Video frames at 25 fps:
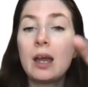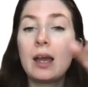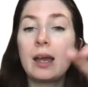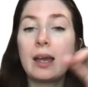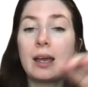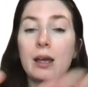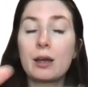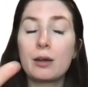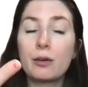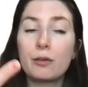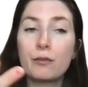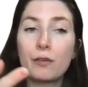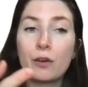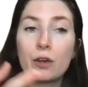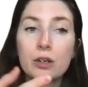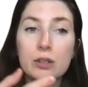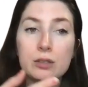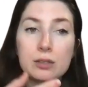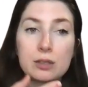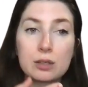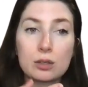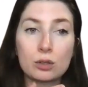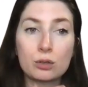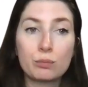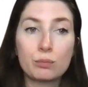It
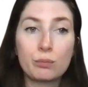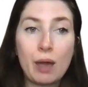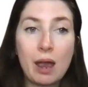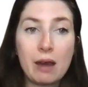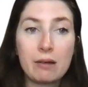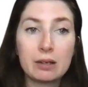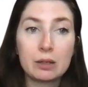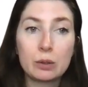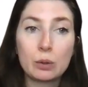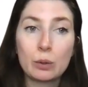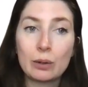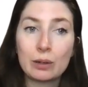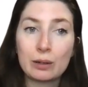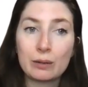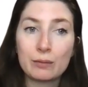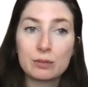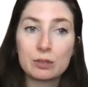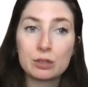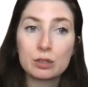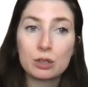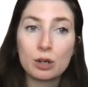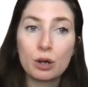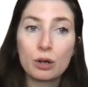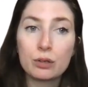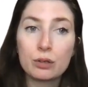focuses on Mary, Queen of
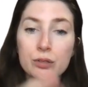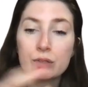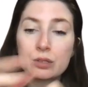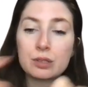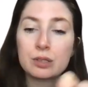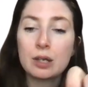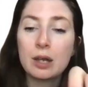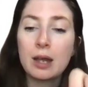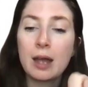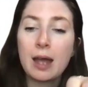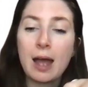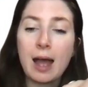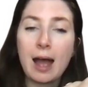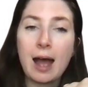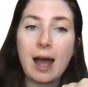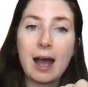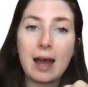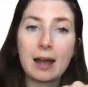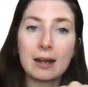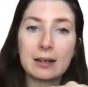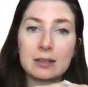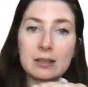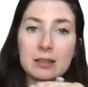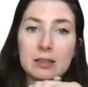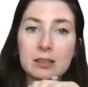Scots,
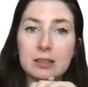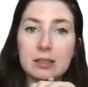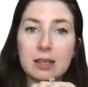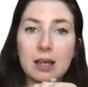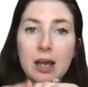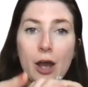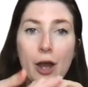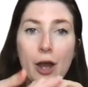and